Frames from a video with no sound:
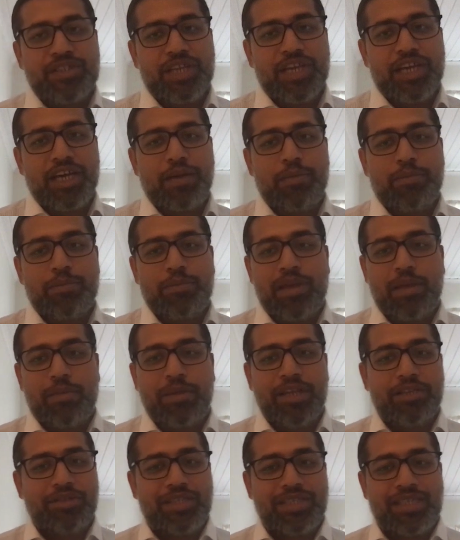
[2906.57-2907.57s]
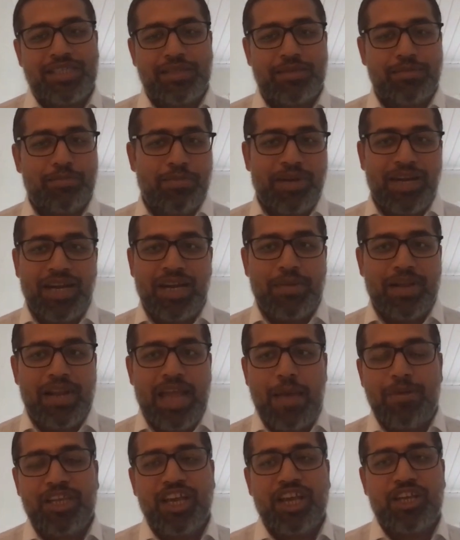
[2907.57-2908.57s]
You just build up an
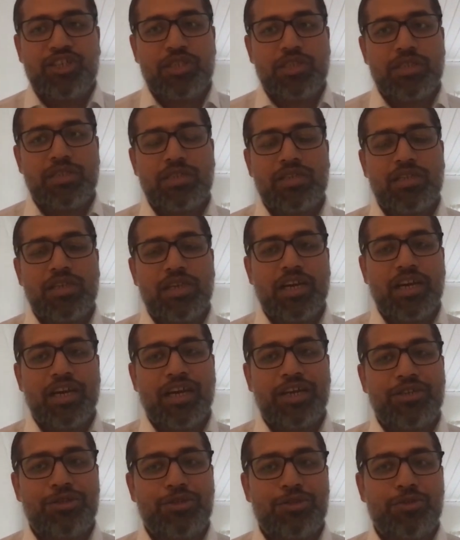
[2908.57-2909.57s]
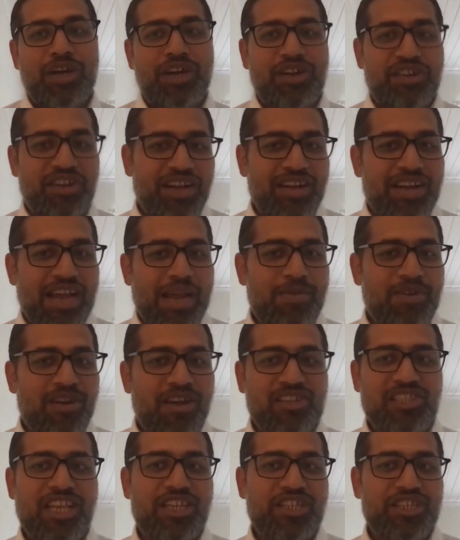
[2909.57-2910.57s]
application to do a real-time
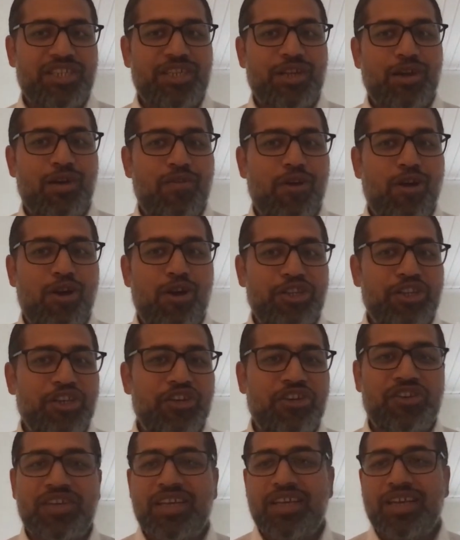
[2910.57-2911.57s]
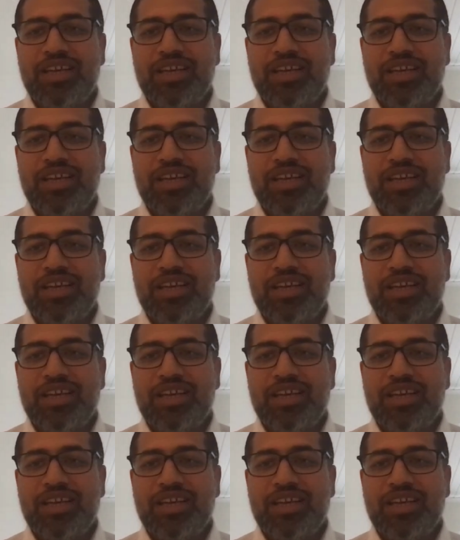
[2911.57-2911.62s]
translation of audio.